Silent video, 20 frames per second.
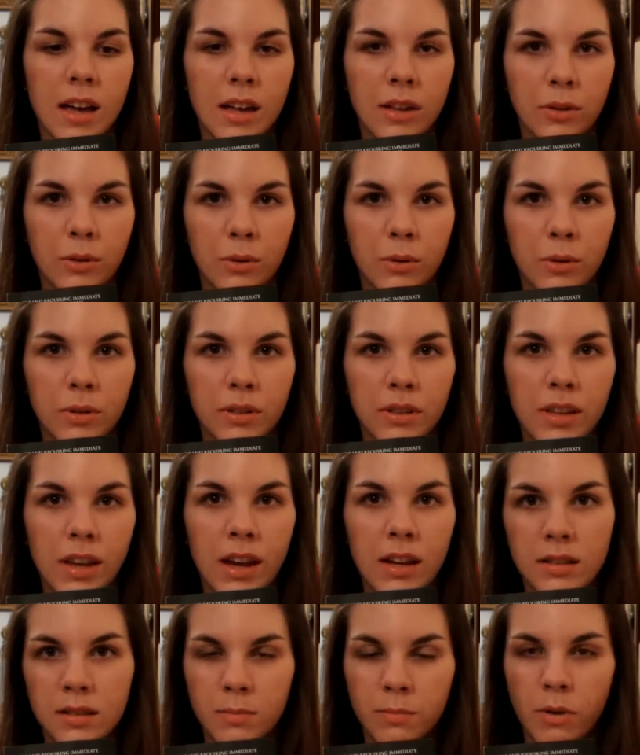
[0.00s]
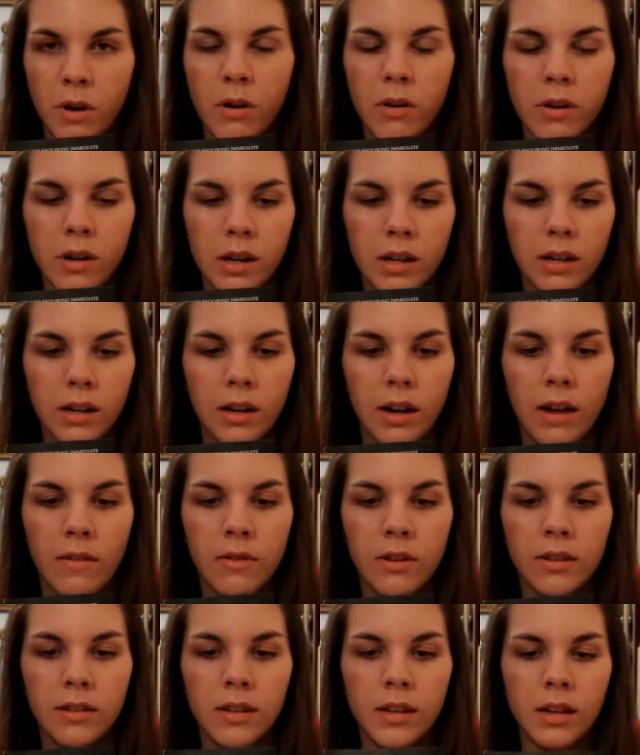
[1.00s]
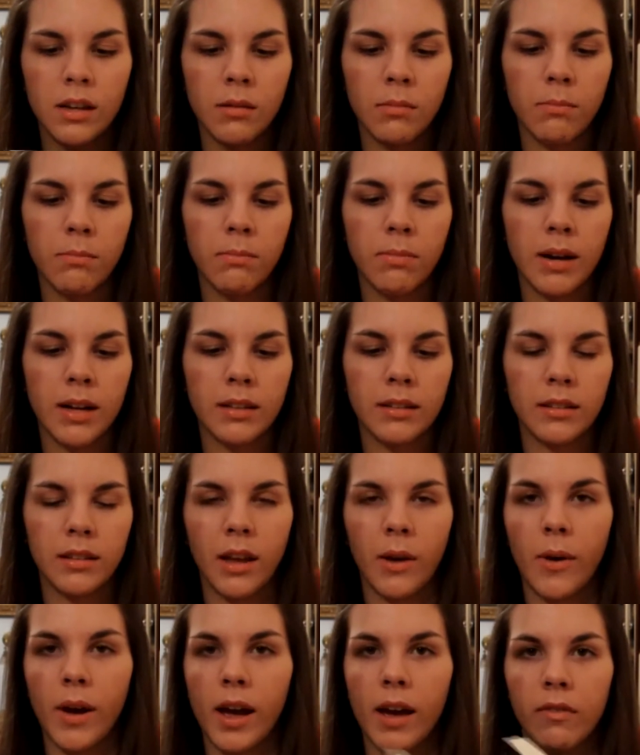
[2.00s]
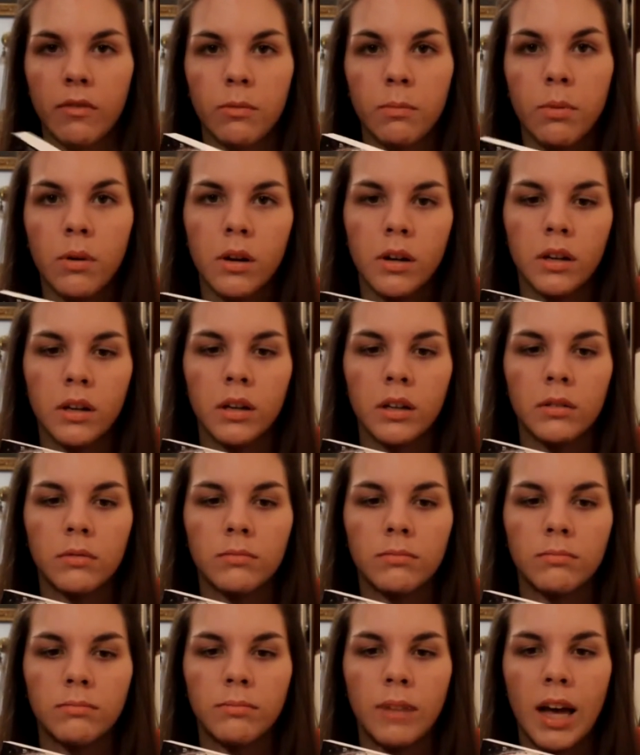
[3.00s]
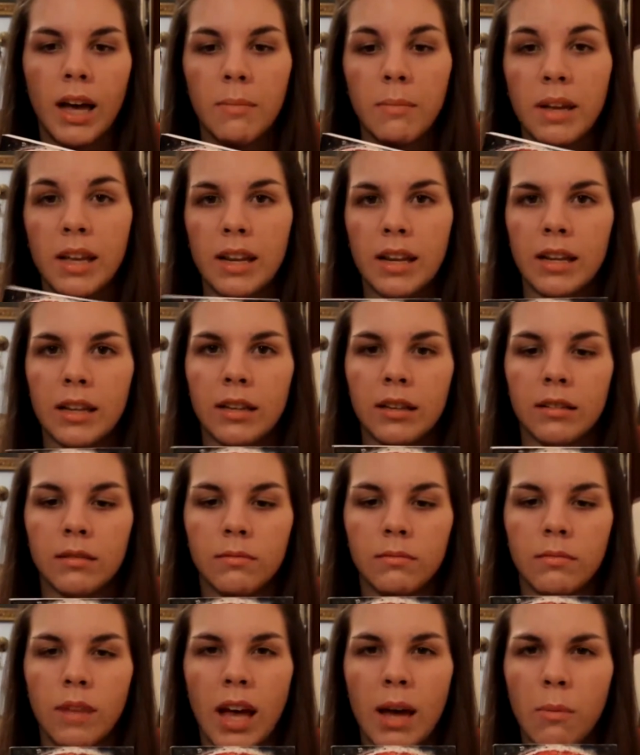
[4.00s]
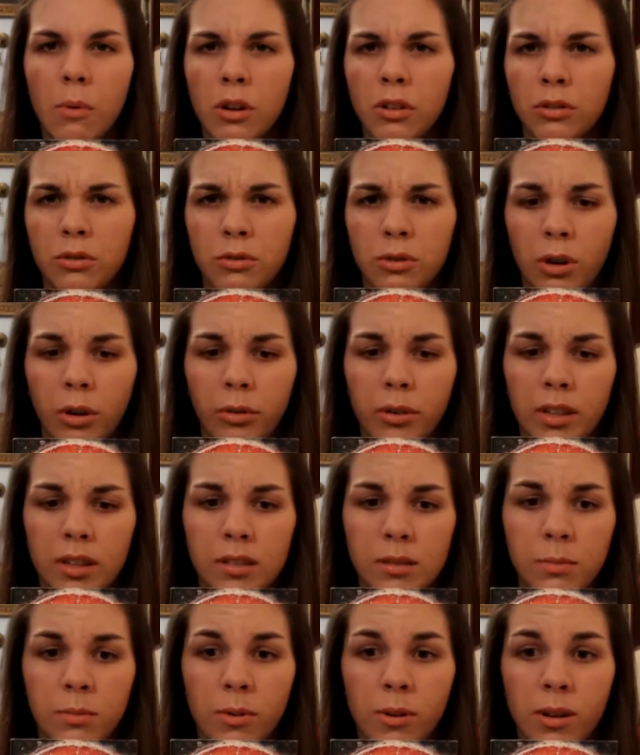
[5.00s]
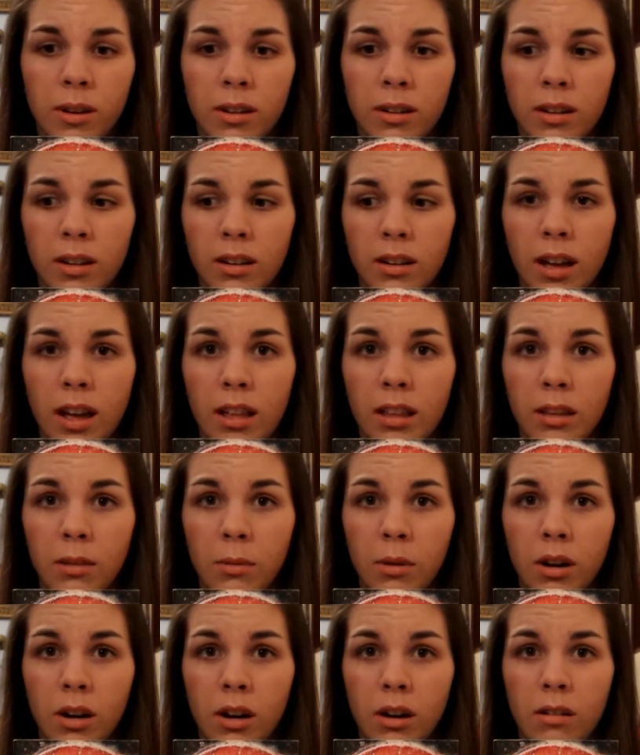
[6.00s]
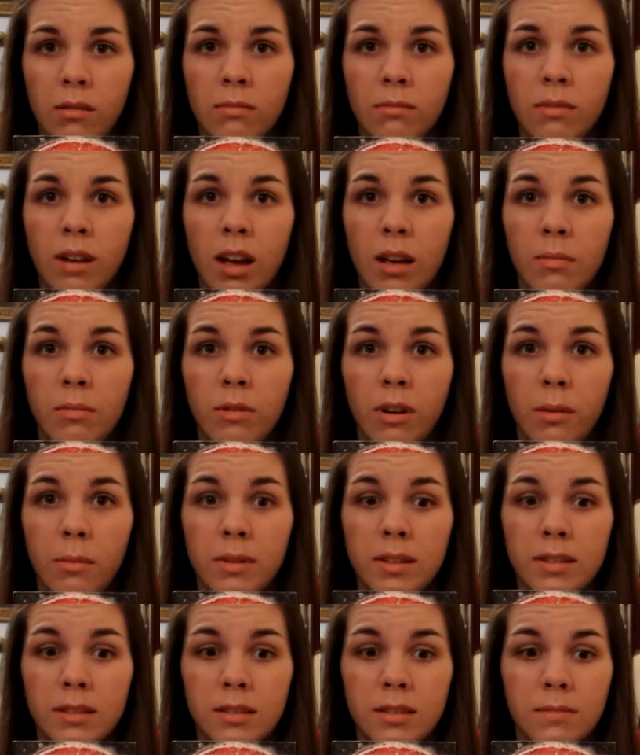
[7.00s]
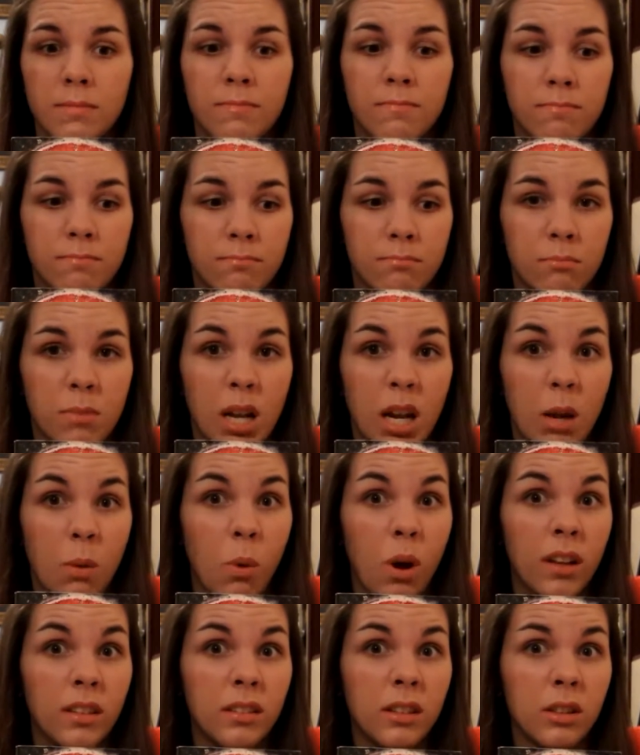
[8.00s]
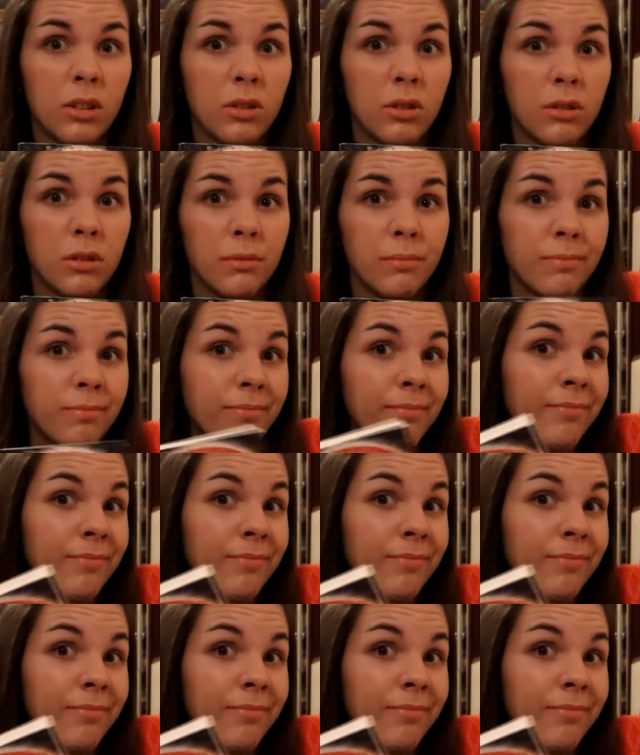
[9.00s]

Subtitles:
it could get broken and everything, but now I have a book. I mean, I won't throw this book anywhere, I promise, but I wanted to.